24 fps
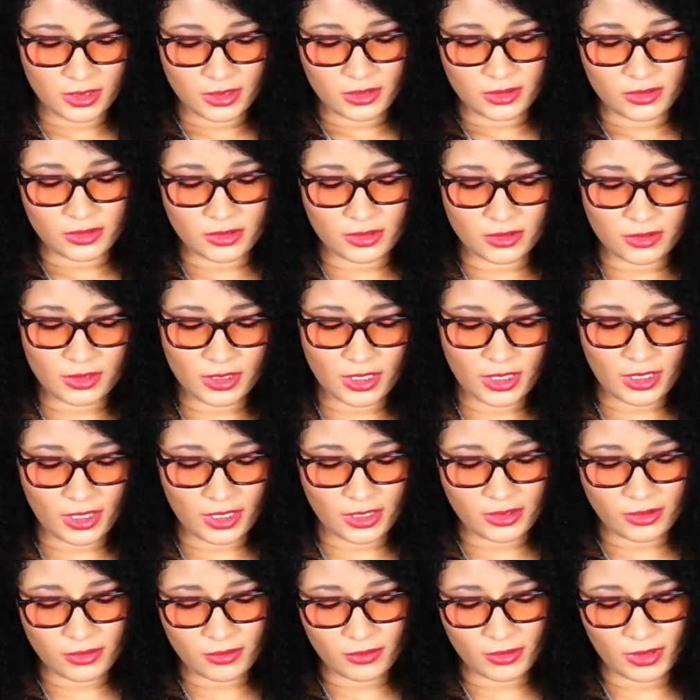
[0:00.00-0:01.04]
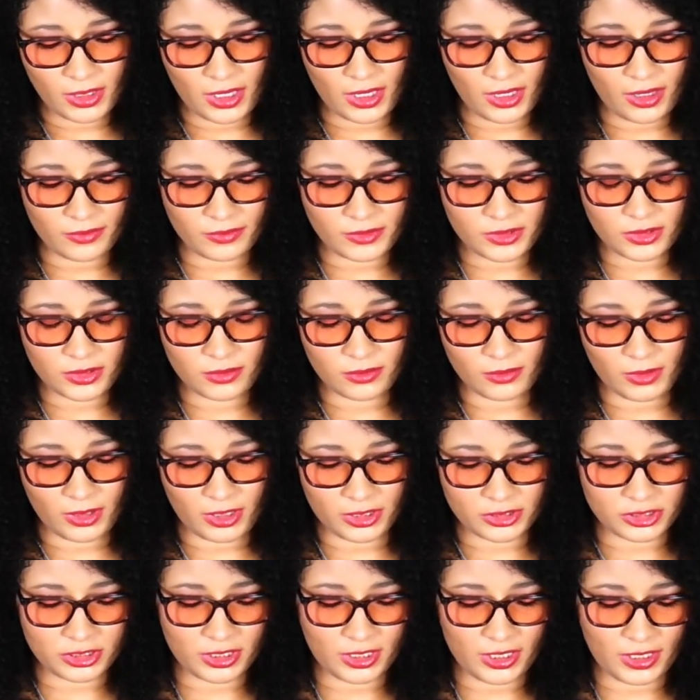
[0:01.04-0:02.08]
so that I don't have to
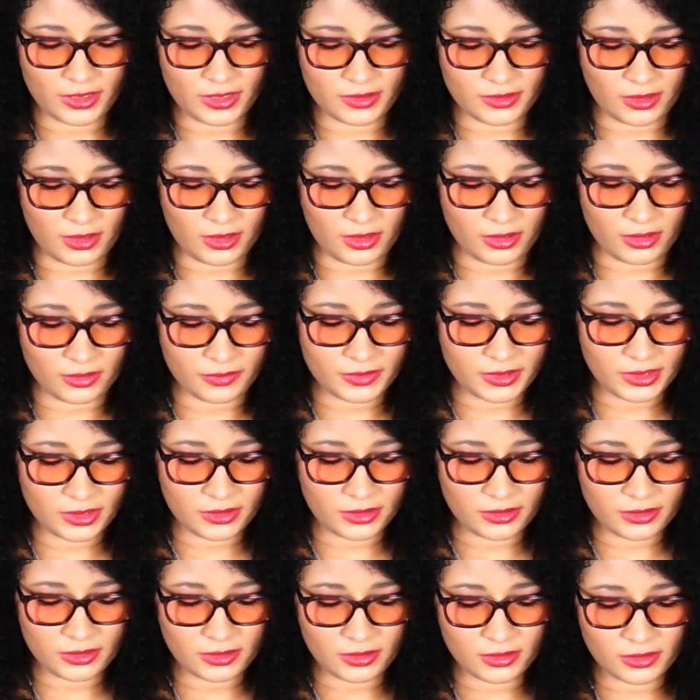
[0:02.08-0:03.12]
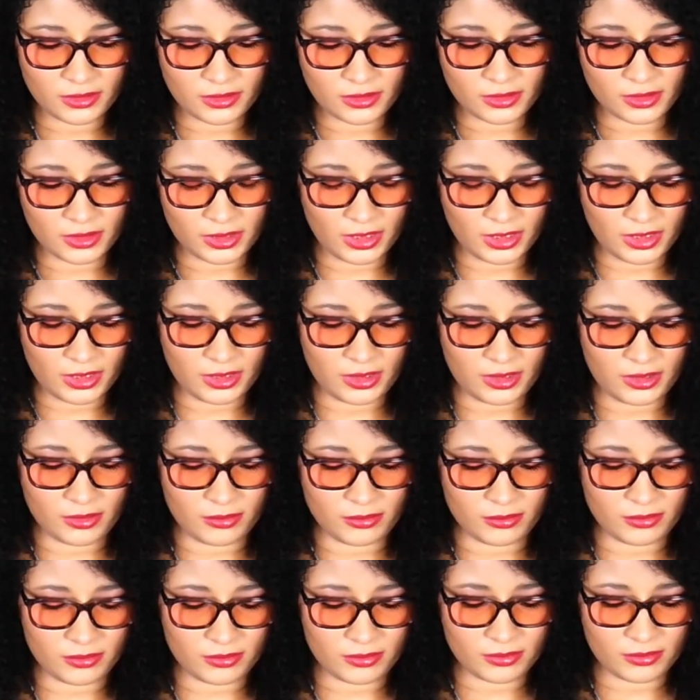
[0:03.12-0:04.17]
wash it as often.
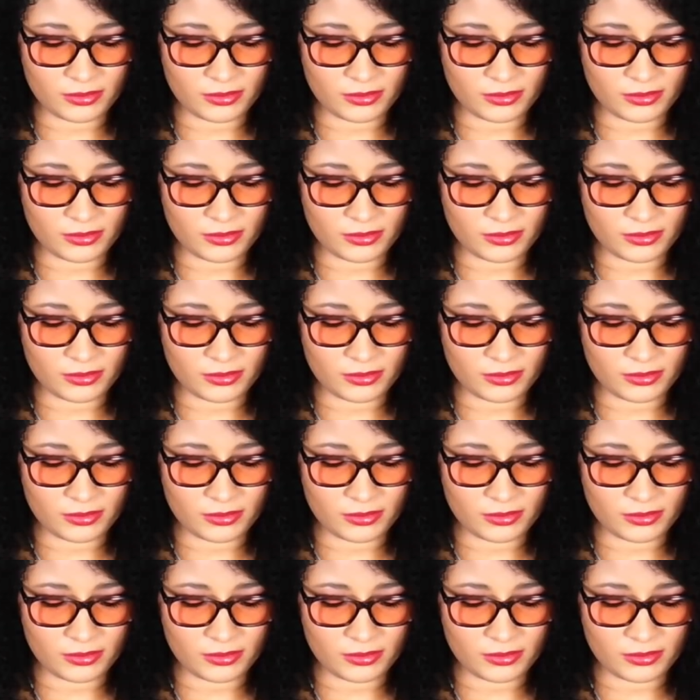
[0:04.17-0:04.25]
Um,